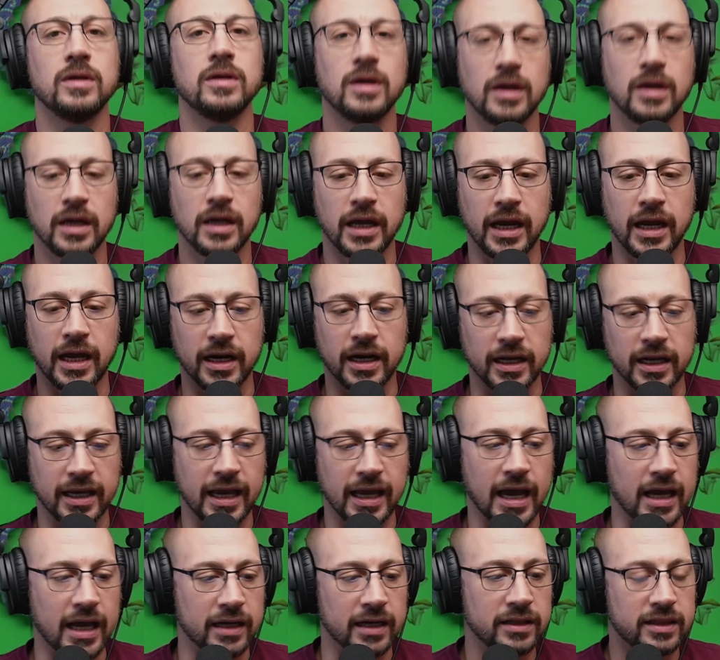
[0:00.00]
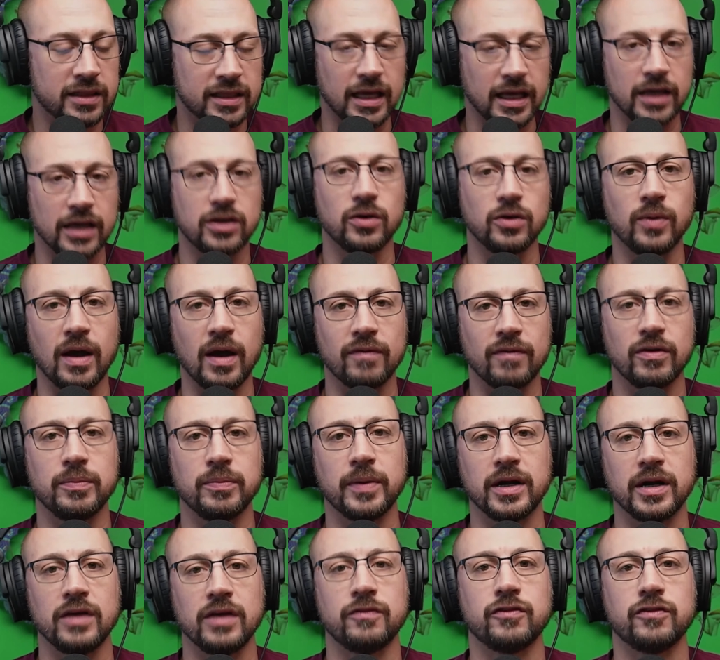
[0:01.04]
And again, thank you everybody
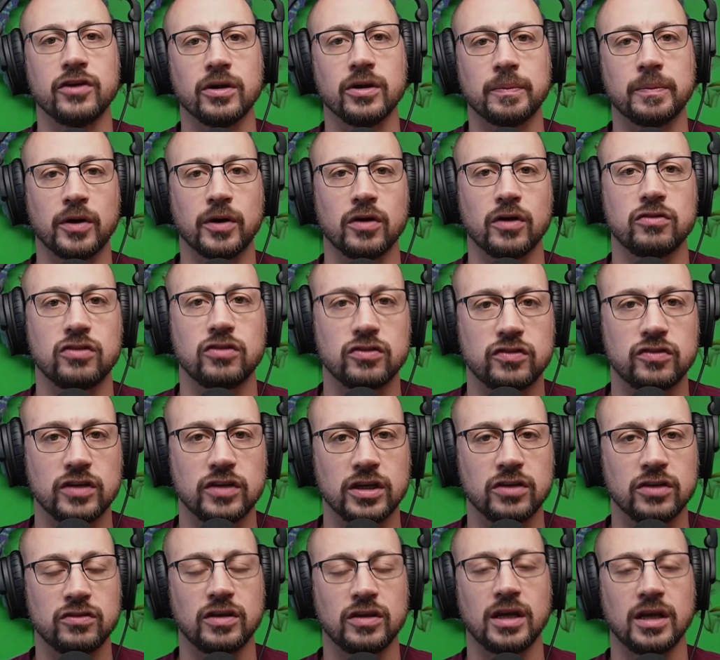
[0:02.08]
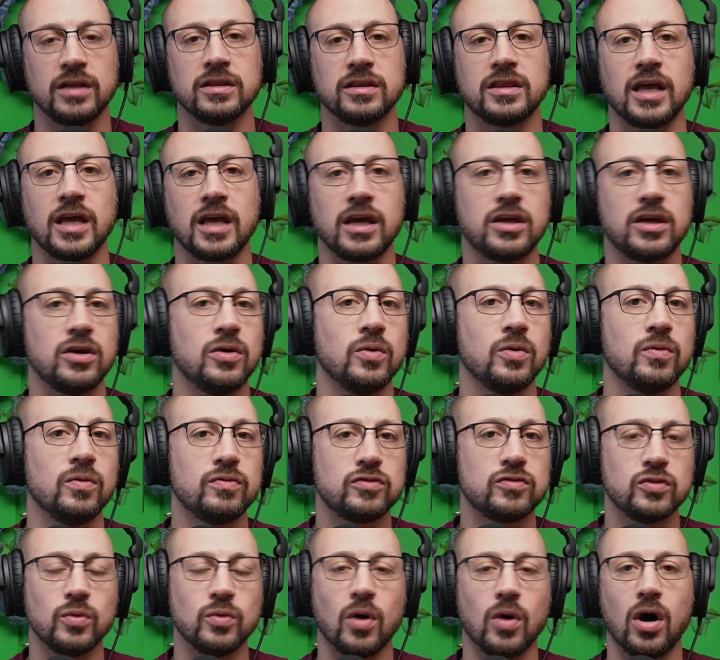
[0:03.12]
for your purchases, and thank you
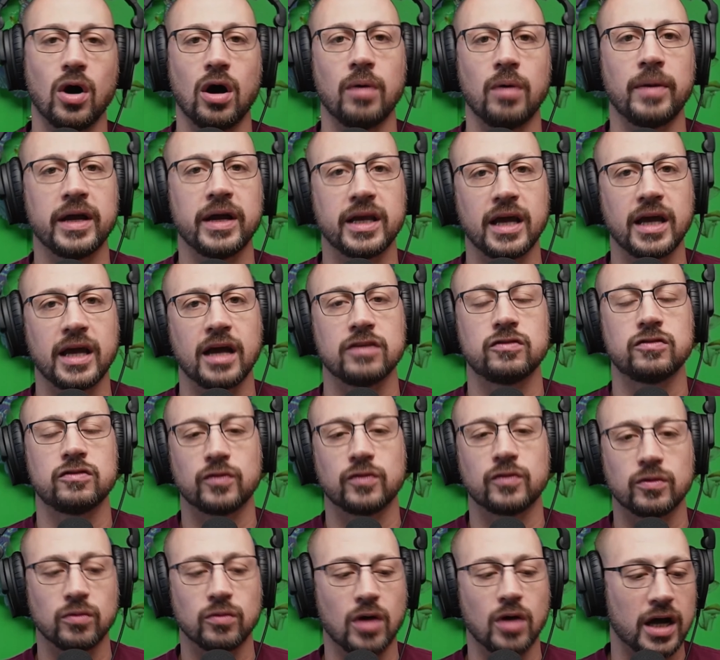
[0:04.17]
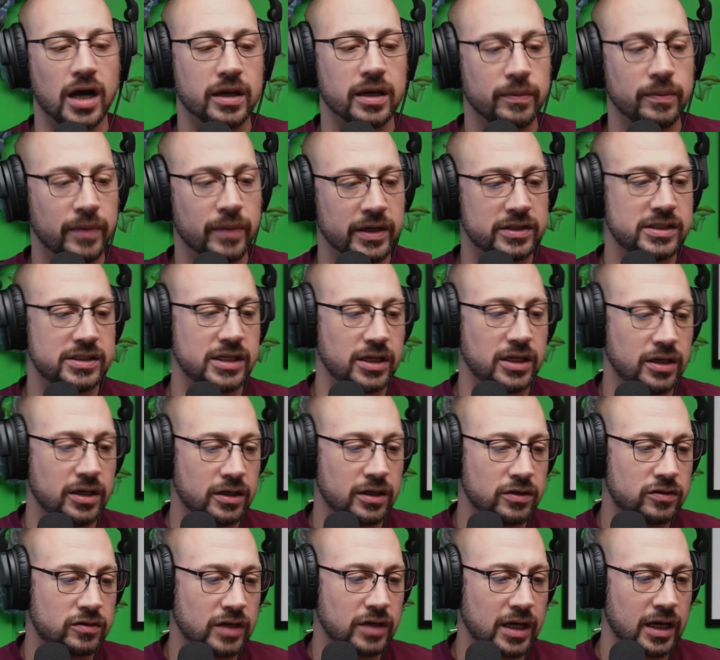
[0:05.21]
to all my guests for rocking my tees
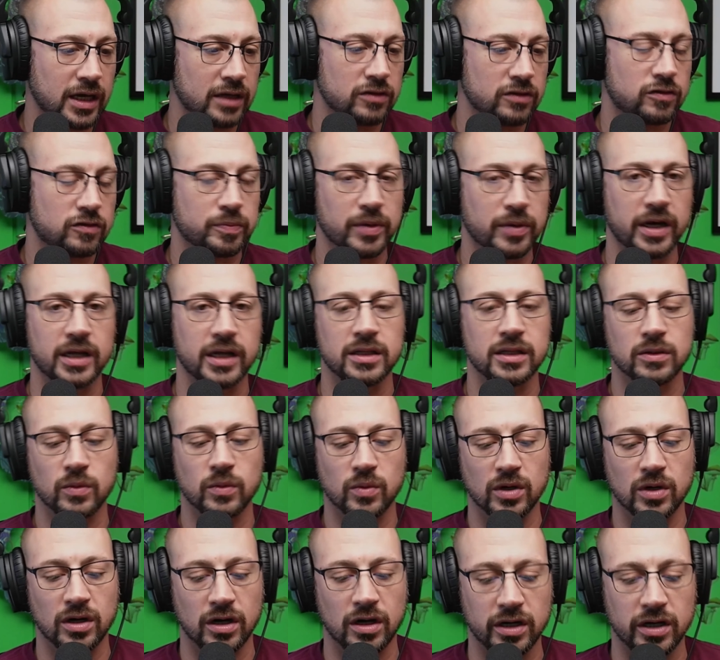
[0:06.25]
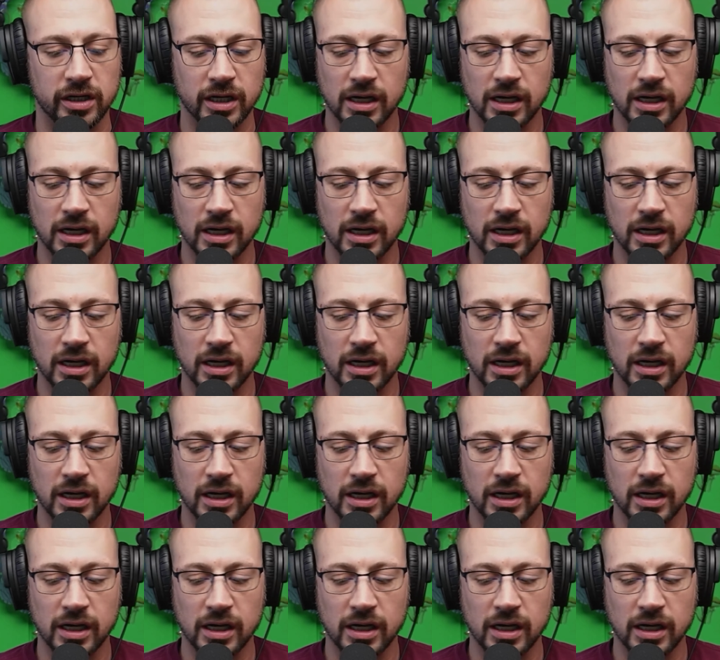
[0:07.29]
and spreading the word.